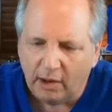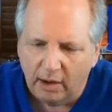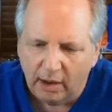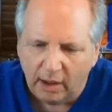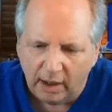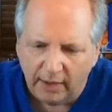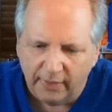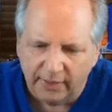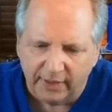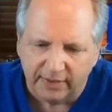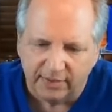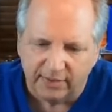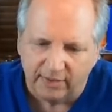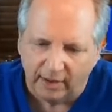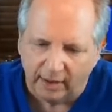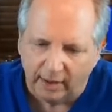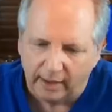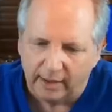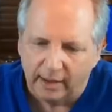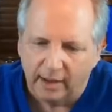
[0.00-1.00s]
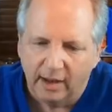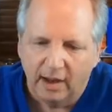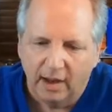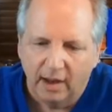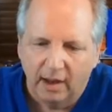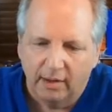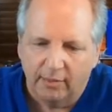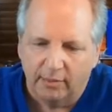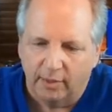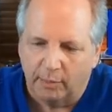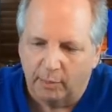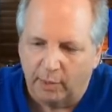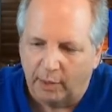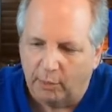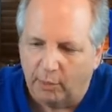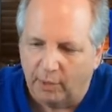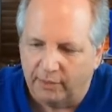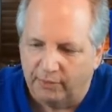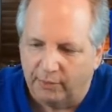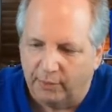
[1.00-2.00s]
on the SID, runway
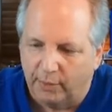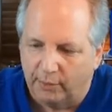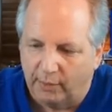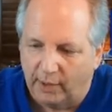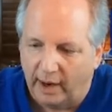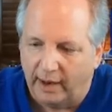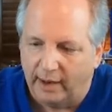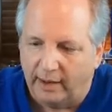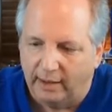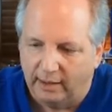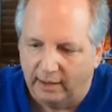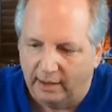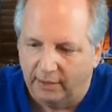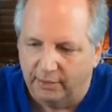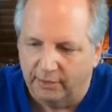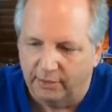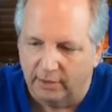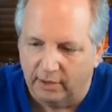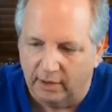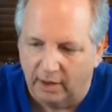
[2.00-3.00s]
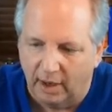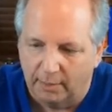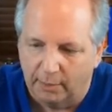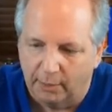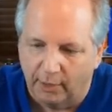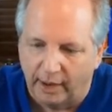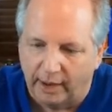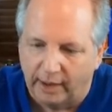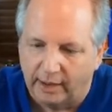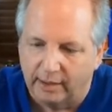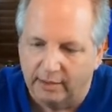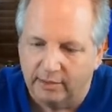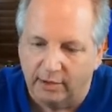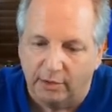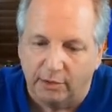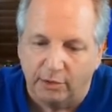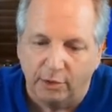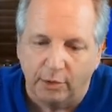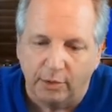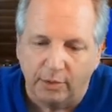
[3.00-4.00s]
14 right, here's your climb gradient to
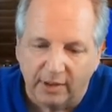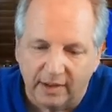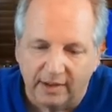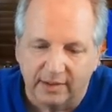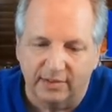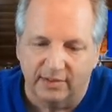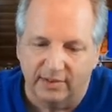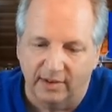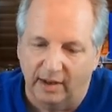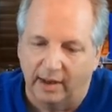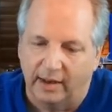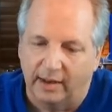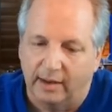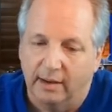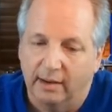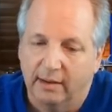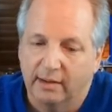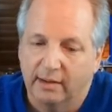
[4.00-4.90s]
do this SID.